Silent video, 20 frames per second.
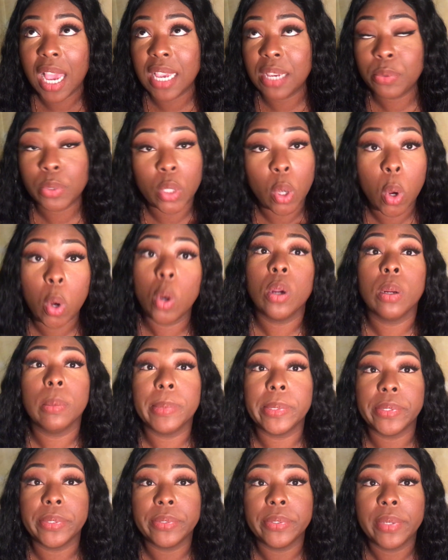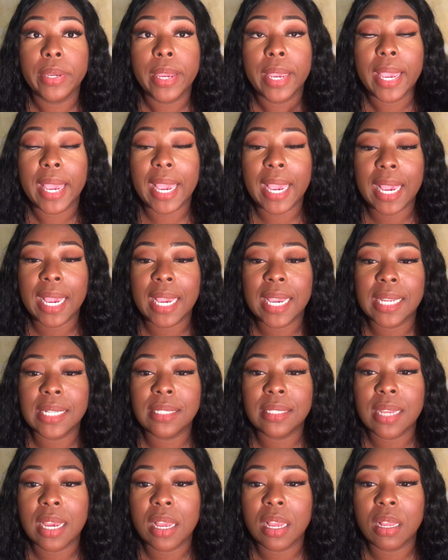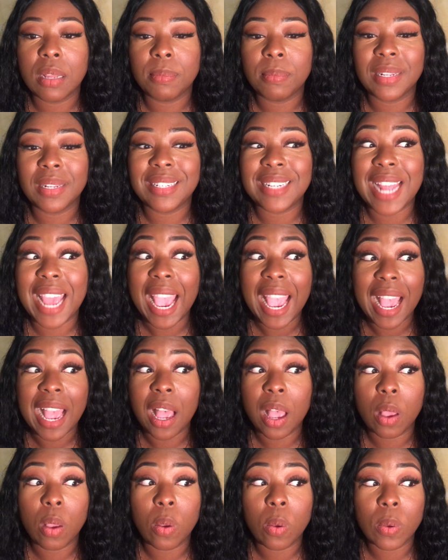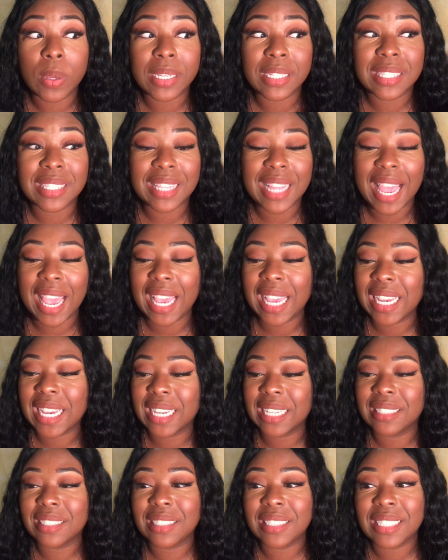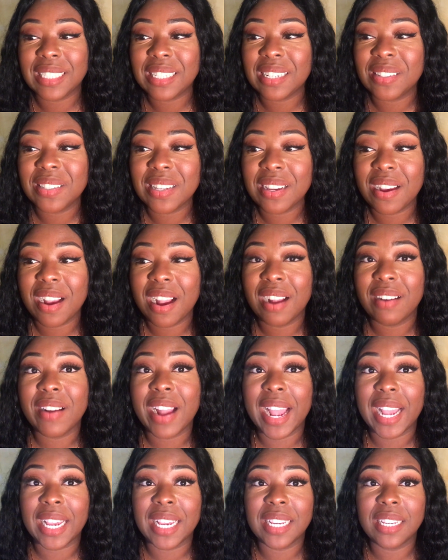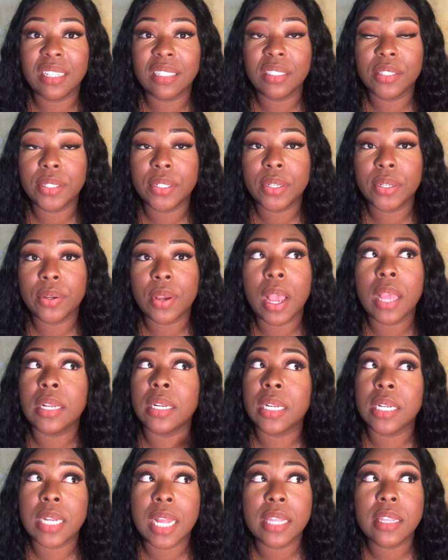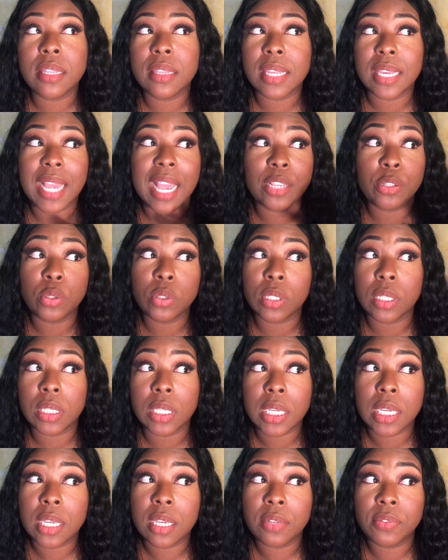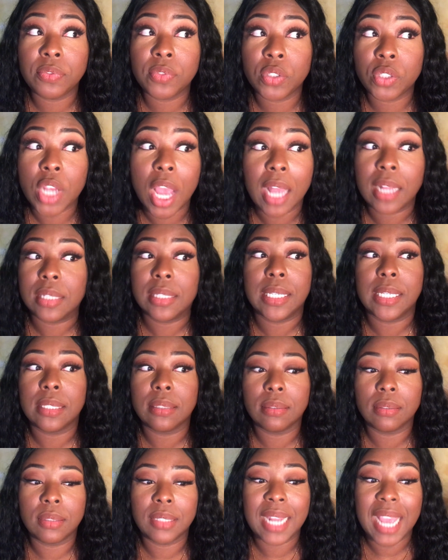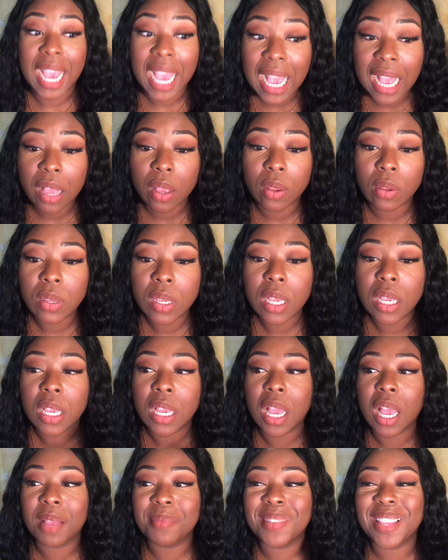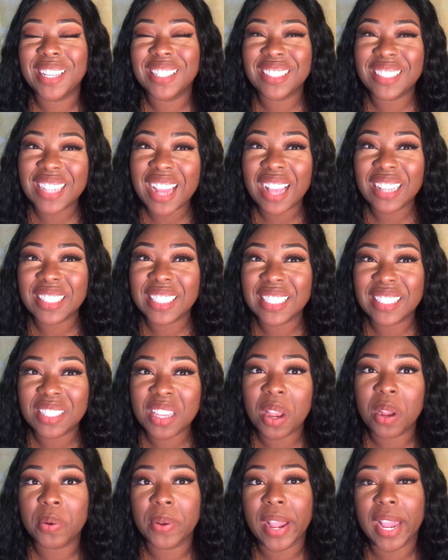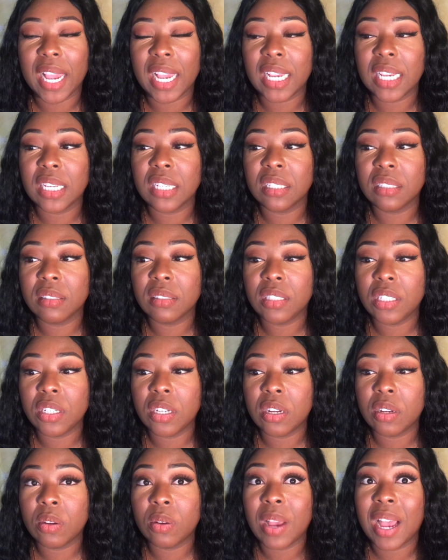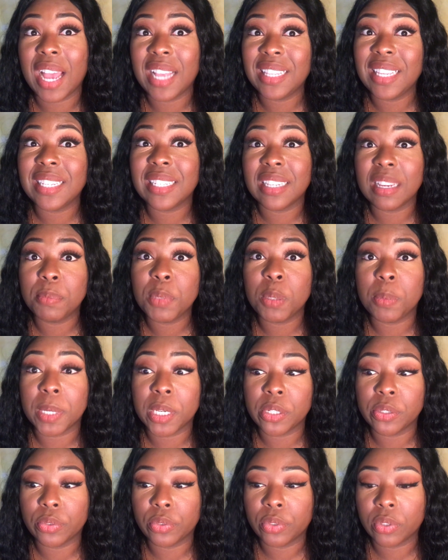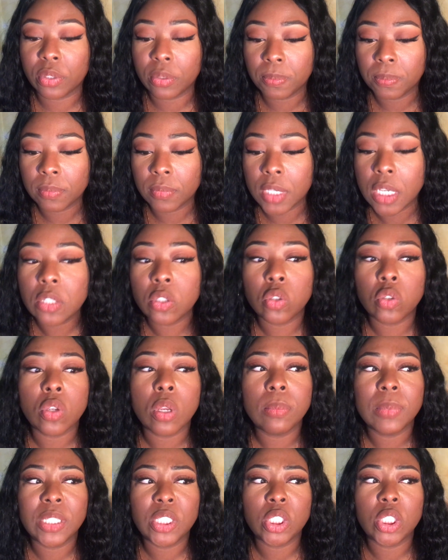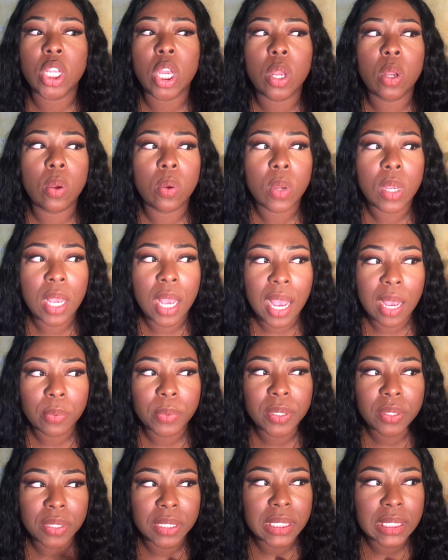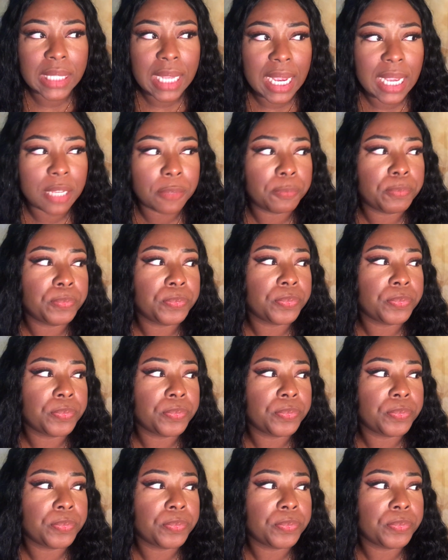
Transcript: It was horrible. And um, now it's like Cheetos are all right. You know, and another thing, I used to love chocolate. Now I'm like, chocolate's all right. You know, I like gummy bears. So much so, I went on a date,